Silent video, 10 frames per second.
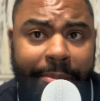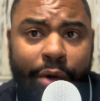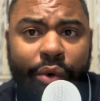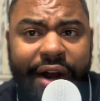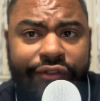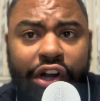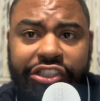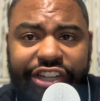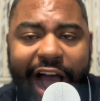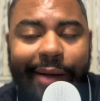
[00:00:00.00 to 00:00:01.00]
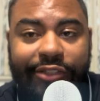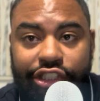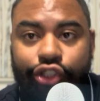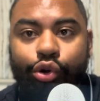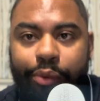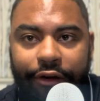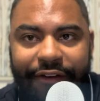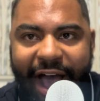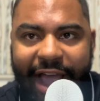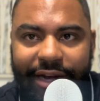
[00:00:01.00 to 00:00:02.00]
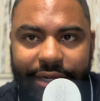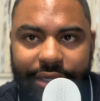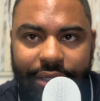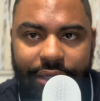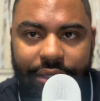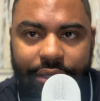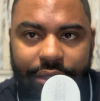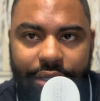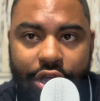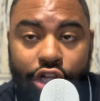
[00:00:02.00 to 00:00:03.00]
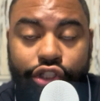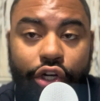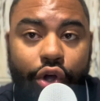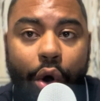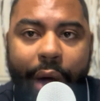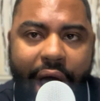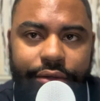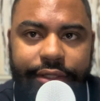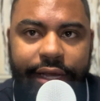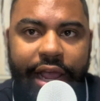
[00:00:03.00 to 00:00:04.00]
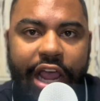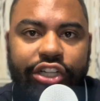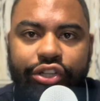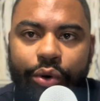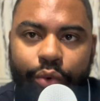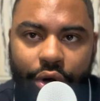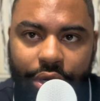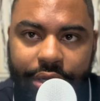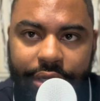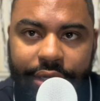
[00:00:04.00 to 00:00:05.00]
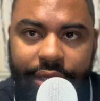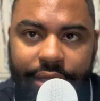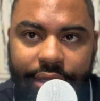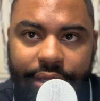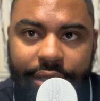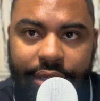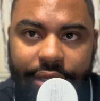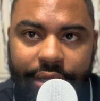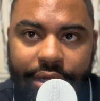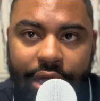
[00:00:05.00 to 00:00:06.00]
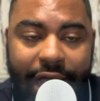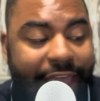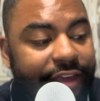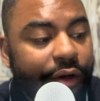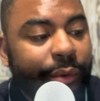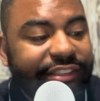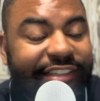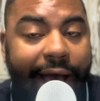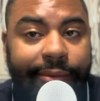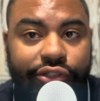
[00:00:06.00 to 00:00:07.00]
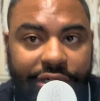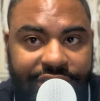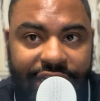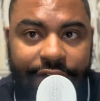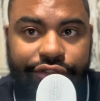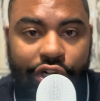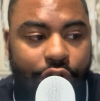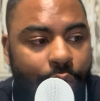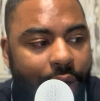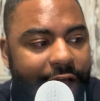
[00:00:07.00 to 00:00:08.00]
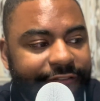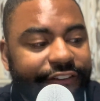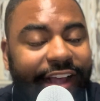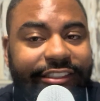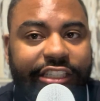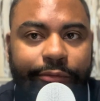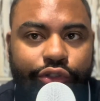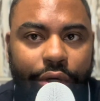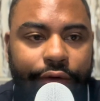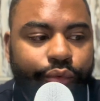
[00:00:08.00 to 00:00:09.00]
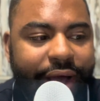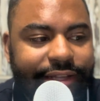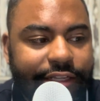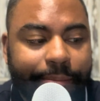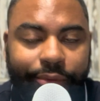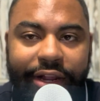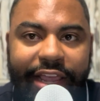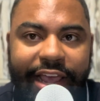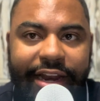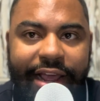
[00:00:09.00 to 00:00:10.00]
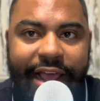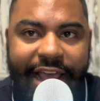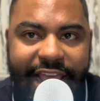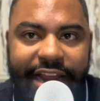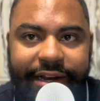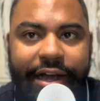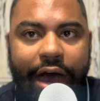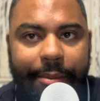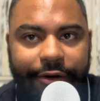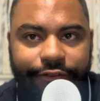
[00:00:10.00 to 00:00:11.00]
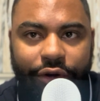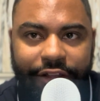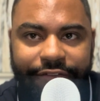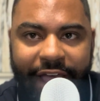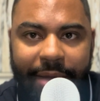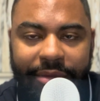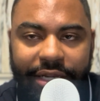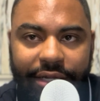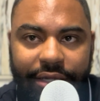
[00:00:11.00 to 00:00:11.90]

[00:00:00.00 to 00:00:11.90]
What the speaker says: one of your jobs is to provide, to go out and to work. Even when times are tough, to go out and find some sort of way to bring in income for the family.